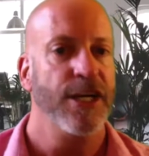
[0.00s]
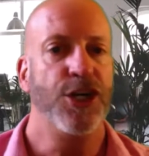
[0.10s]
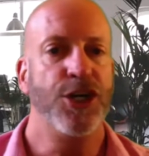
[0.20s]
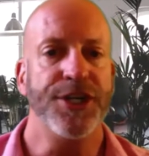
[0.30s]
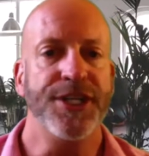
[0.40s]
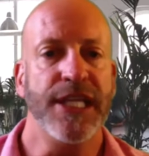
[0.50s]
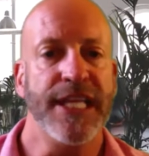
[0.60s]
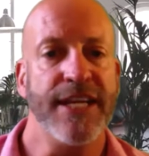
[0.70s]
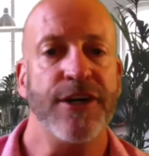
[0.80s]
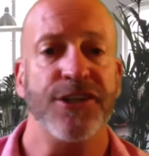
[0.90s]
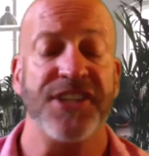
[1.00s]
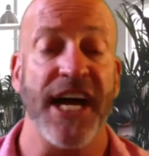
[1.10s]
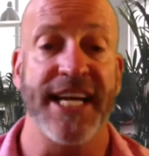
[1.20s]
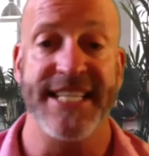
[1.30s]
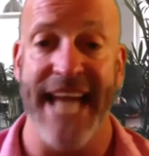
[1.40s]
Good leaders
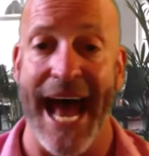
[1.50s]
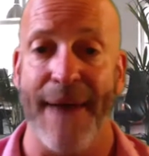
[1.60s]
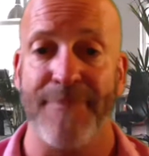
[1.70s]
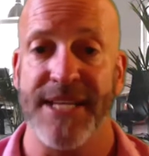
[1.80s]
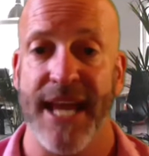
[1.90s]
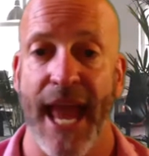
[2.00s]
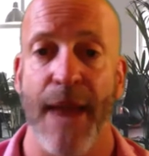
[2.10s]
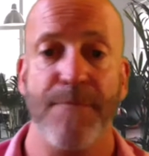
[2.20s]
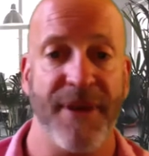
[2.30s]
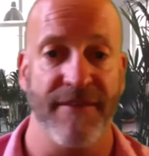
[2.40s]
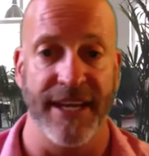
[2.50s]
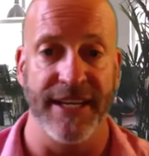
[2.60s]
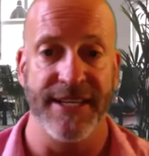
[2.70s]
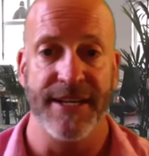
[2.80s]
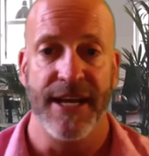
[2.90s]
adapt and pivot.
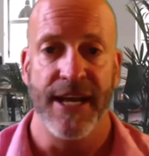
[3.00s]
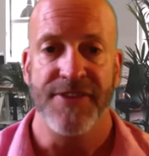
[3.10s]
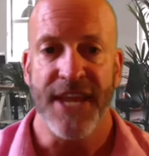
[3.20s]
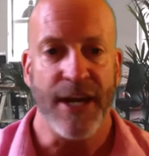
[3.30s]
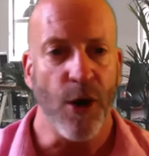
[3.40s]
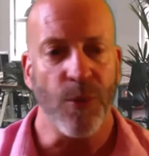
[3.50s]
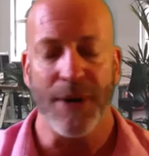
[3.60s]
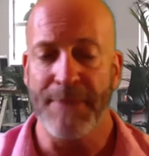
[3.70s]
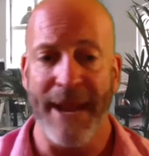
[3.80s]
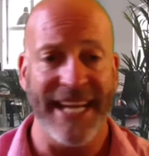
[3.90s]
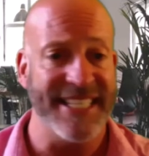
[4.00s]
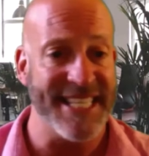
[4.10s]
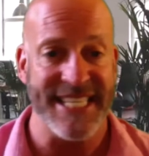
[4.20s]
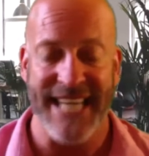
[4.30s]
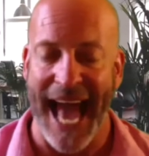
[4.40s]
They don't remain
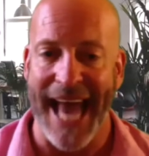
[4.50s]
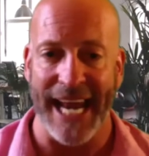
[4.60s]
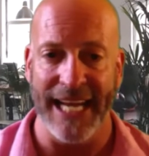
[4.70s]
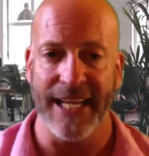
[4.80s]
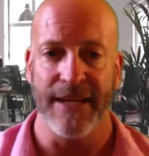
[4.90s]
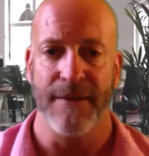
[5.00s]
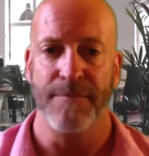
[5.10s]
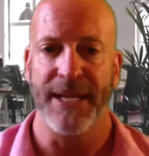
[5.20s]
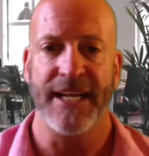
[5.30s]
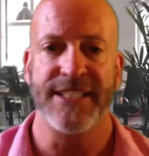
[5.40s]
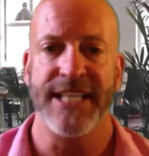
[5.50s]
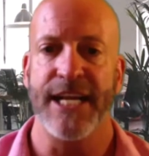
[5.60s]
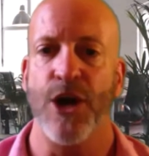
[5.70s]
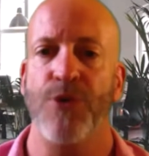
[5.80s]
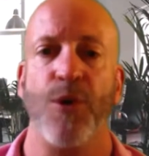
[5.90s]
static because they
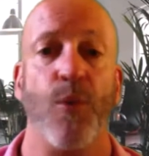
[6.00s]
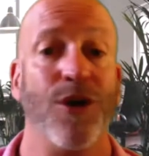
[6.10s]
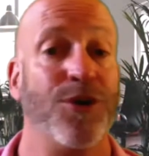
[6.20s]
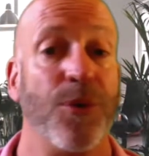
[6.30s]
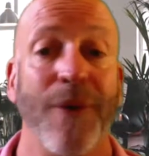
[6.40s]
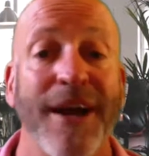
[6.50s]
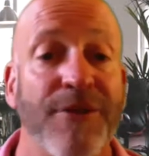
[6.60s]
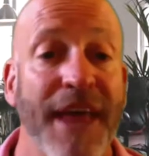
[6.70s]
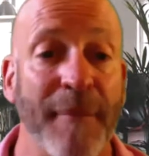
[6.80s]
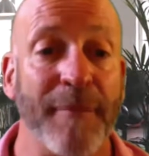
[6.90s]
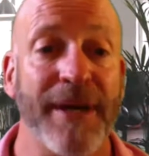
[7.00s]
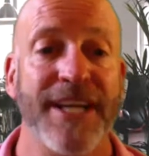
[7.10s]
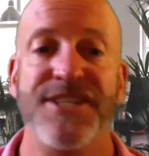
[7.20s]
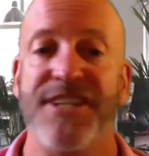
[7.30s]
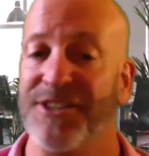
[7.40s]
know the world around them
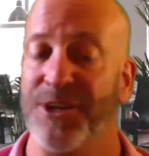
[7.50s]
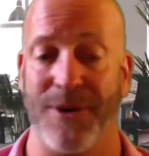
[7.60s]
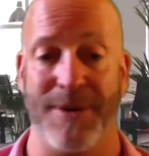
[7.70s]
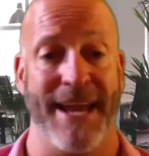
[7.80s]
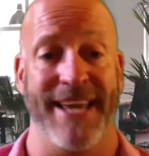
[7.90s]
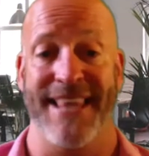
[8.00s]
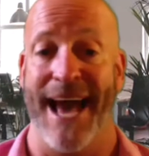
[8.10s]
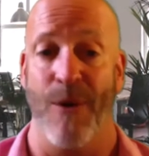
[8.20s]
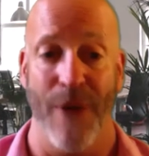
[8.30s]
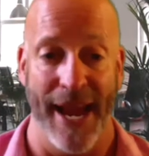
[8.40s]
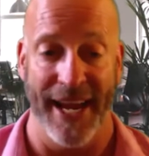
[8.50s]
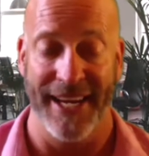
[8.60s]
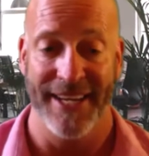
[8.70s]
doesn't remain that way.